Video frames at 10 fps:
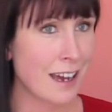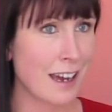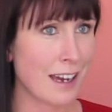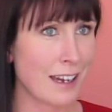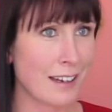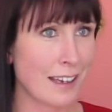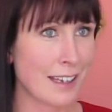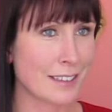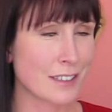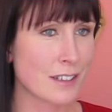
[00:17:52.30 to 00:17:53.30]

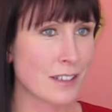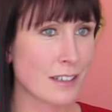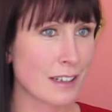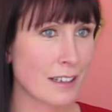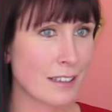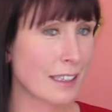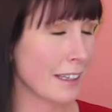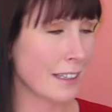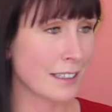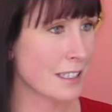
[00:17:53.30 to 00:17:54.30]
And
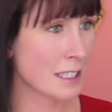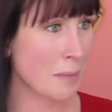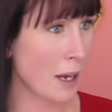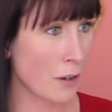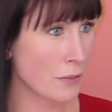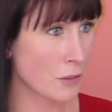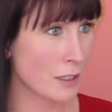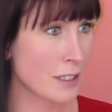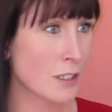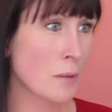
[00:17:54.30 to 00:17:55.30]
it's just powerful.
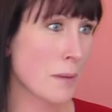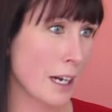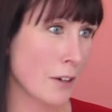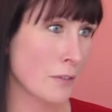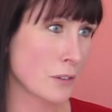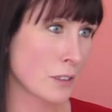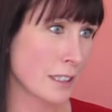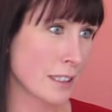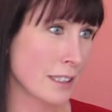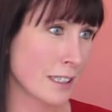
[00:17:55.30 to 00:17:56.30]
It's so powerful, and I
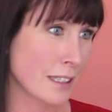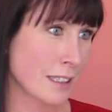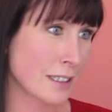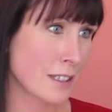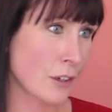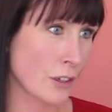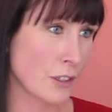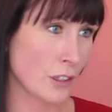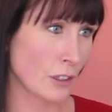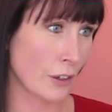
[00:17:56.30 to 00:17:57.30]
think that to know you're
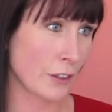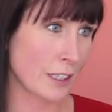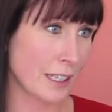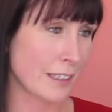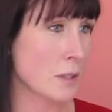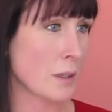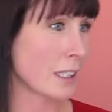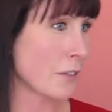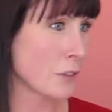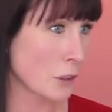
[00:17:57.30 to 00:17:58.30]
not alone, and that's why I
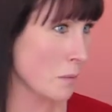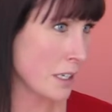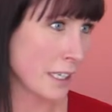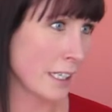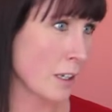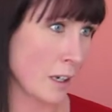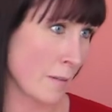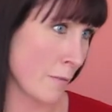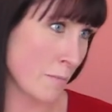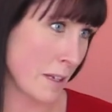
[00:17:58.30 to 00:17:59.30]
love your community, and
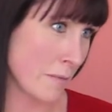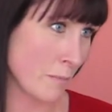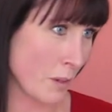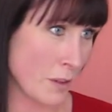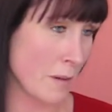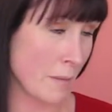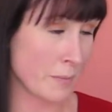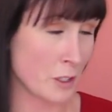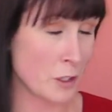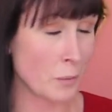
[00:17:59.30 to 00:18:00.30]
I've been with
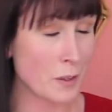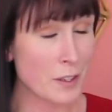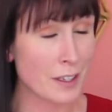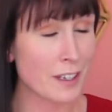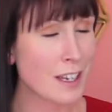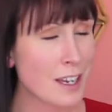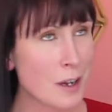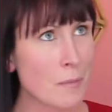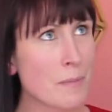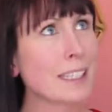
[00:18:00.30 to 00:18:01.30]
it,
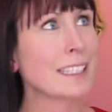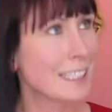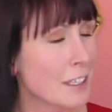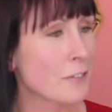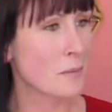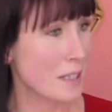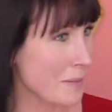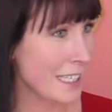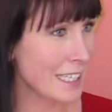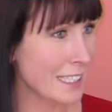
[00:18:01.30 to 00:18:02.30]
been in it from the
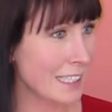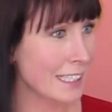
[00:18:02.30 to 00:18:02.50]
beginning.